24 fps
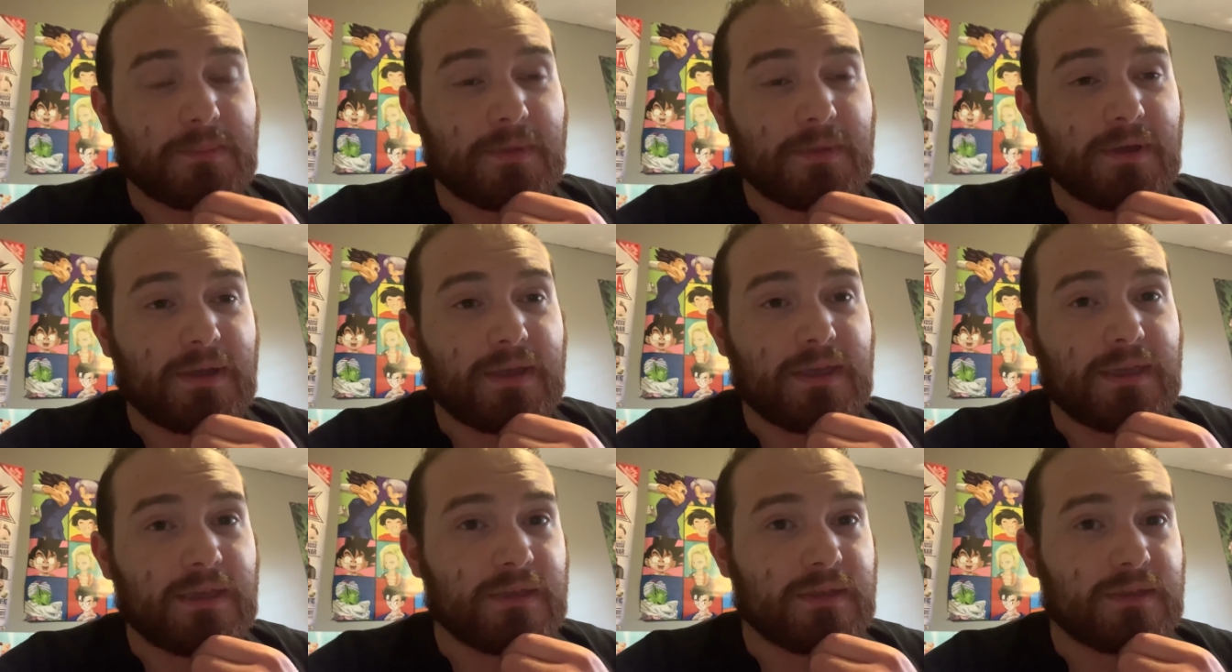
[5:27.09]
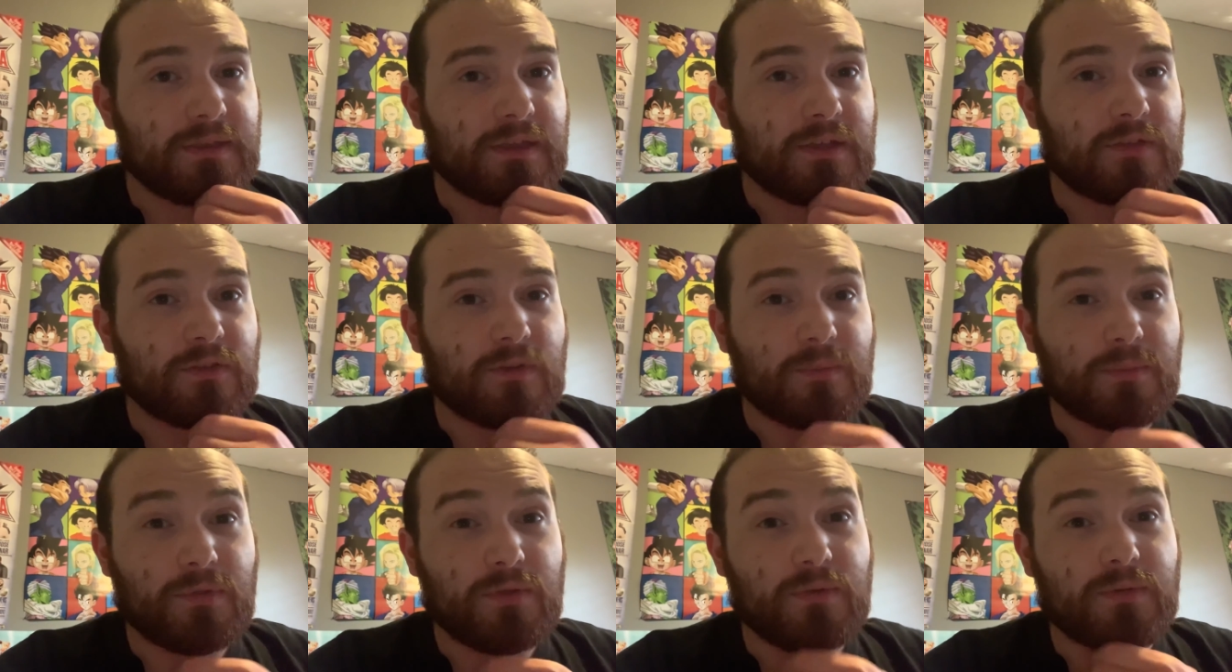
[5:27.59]
by
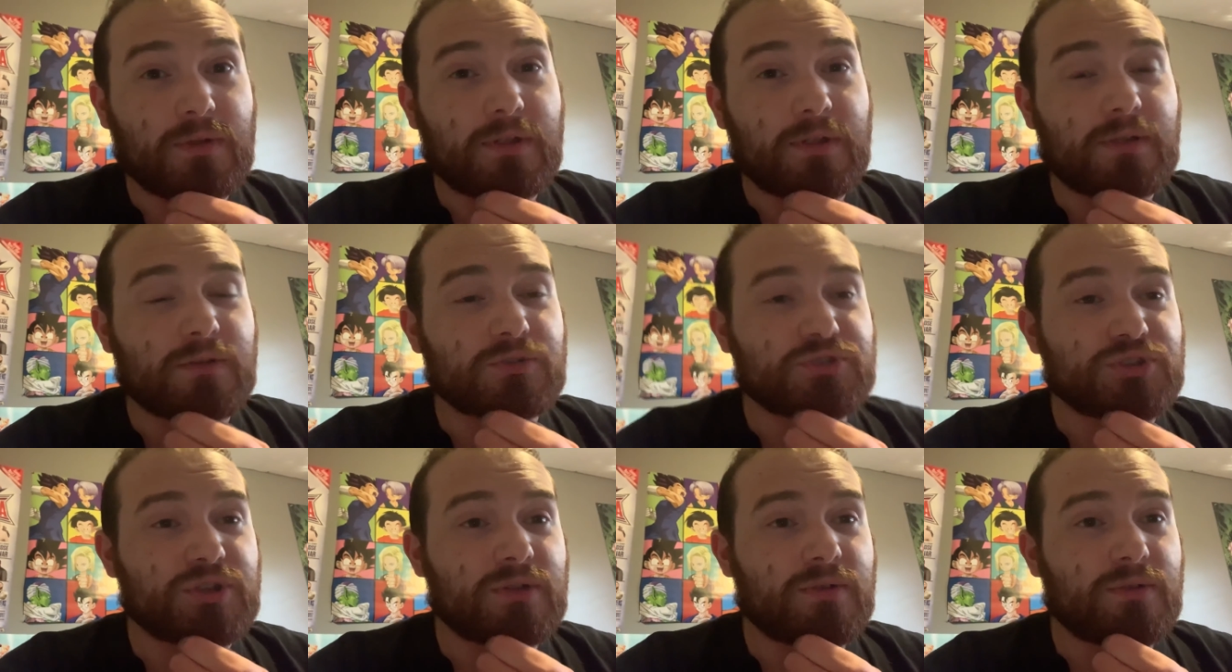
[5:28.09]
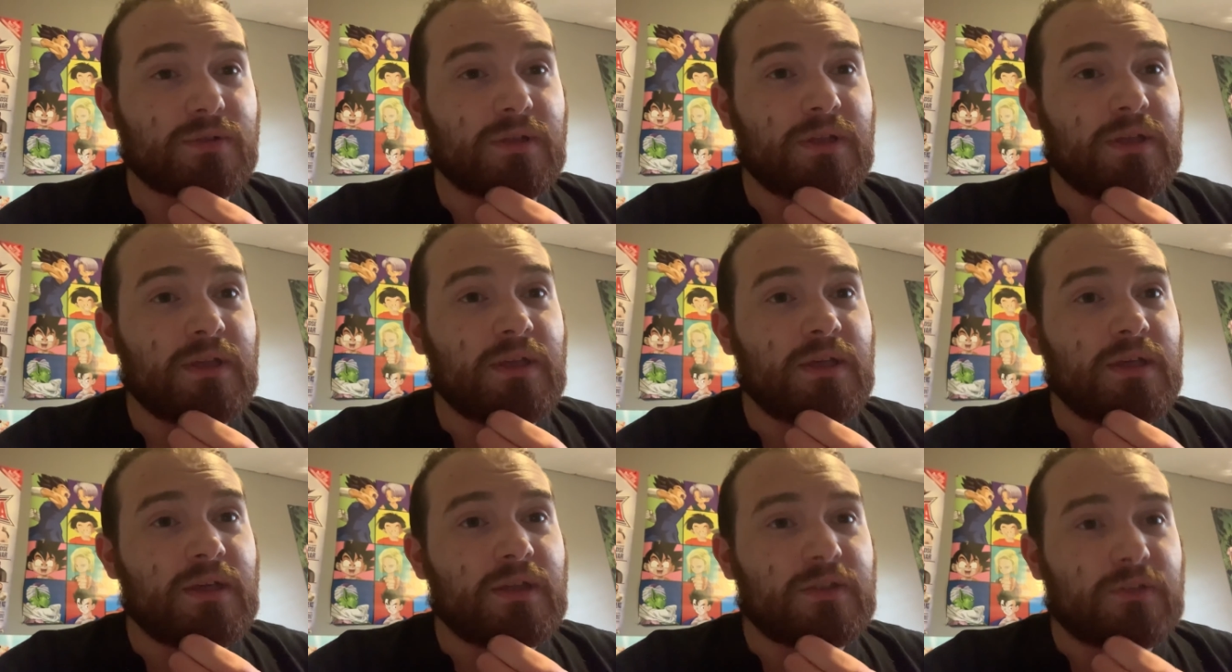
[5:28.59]
next upload here on channel.
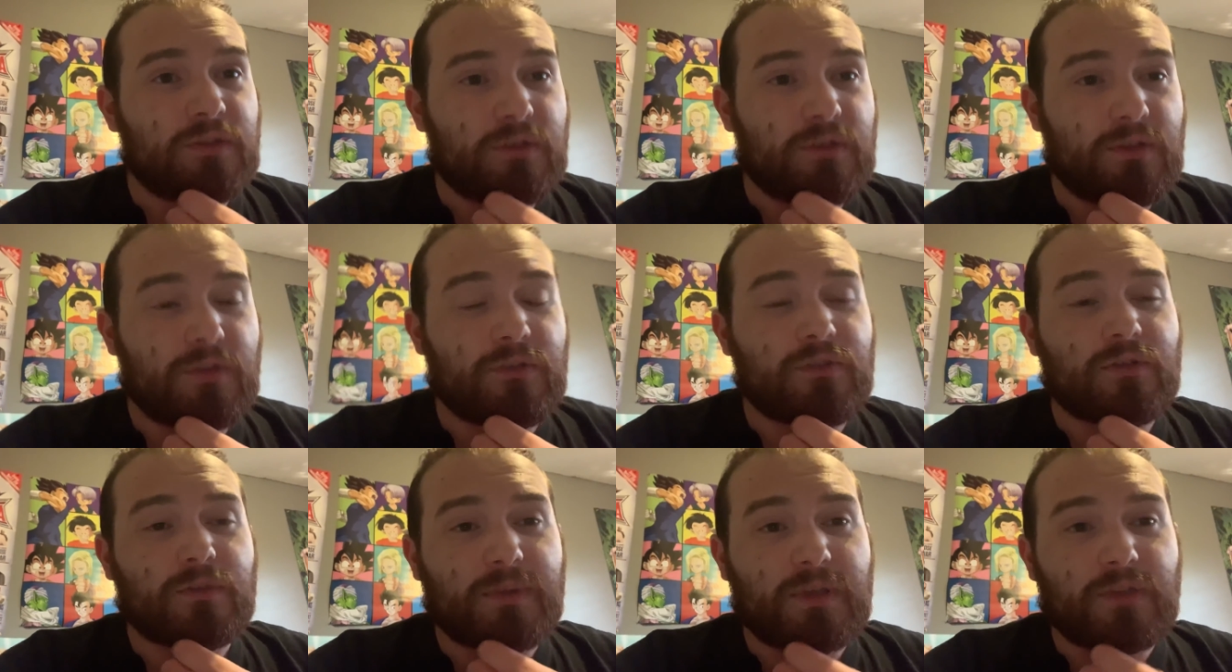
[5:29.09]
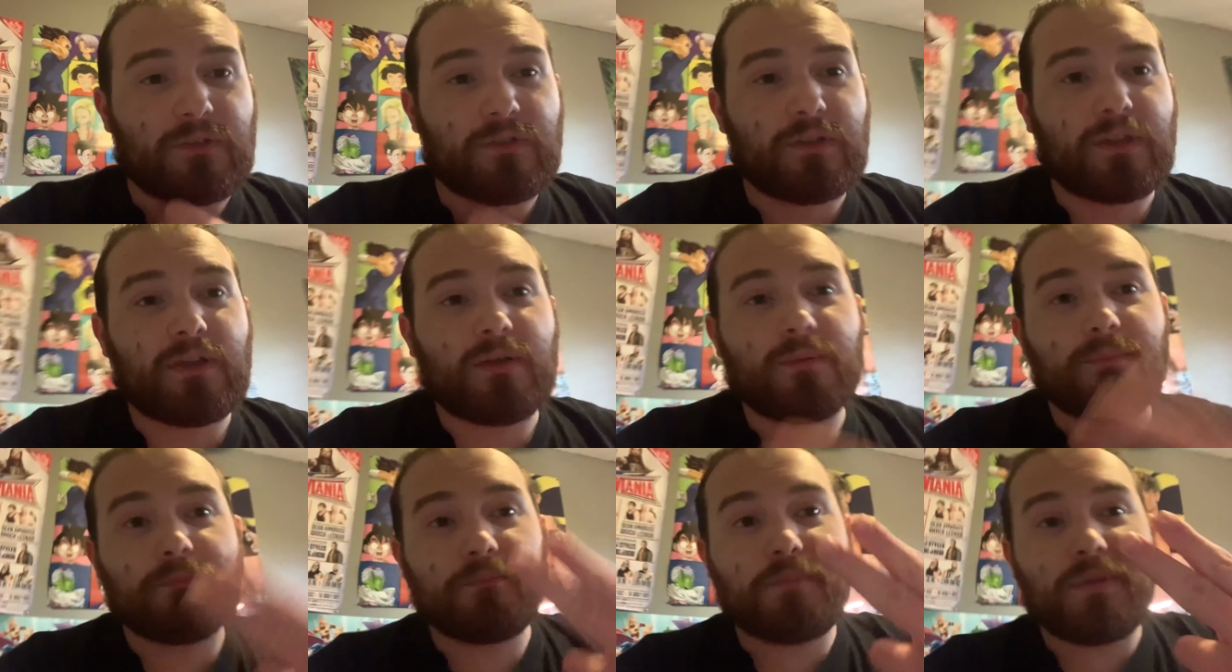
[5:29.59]
Till this, everybody, say
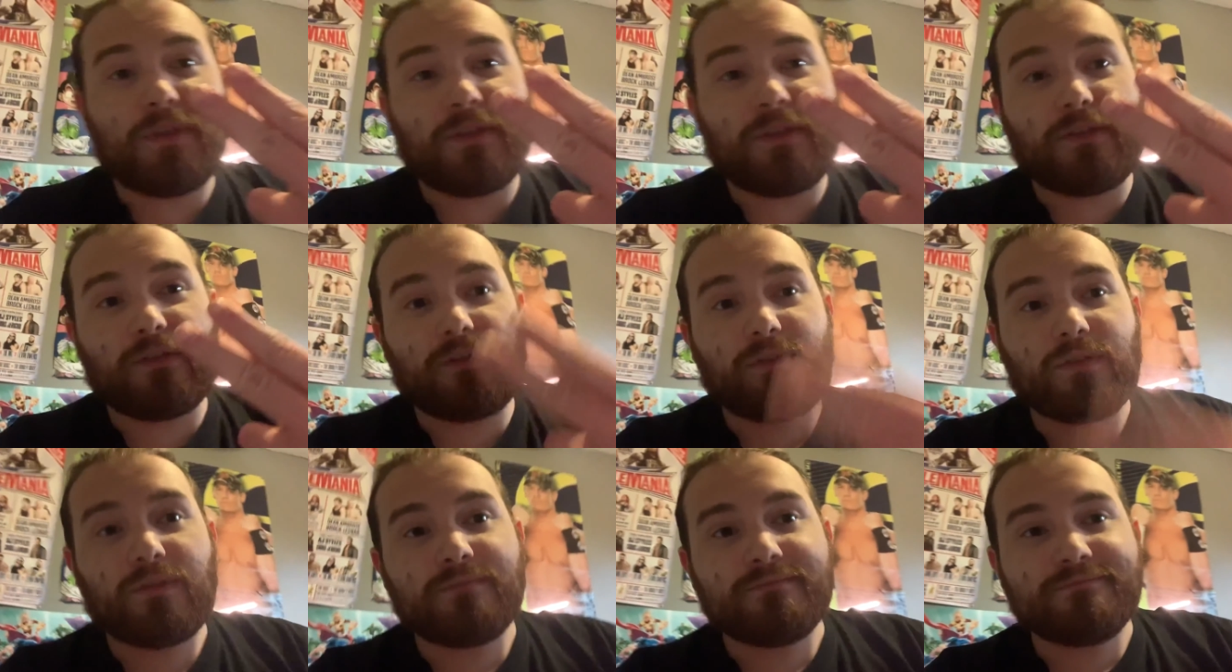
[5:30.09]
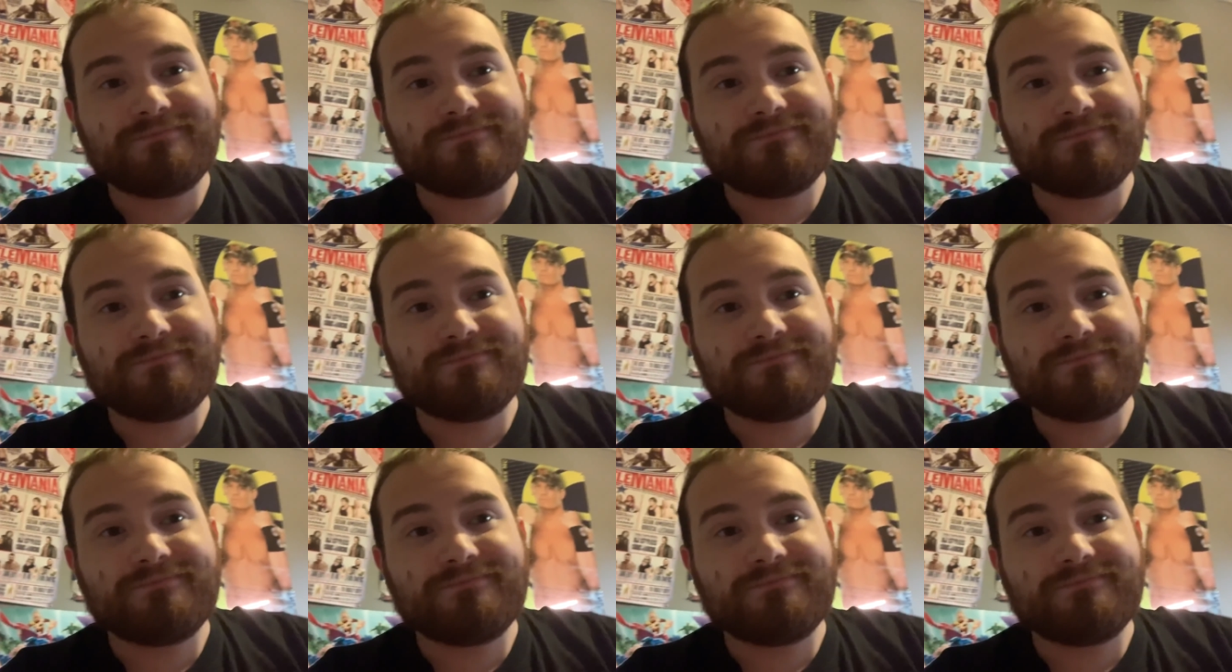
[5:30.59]
out. Peace.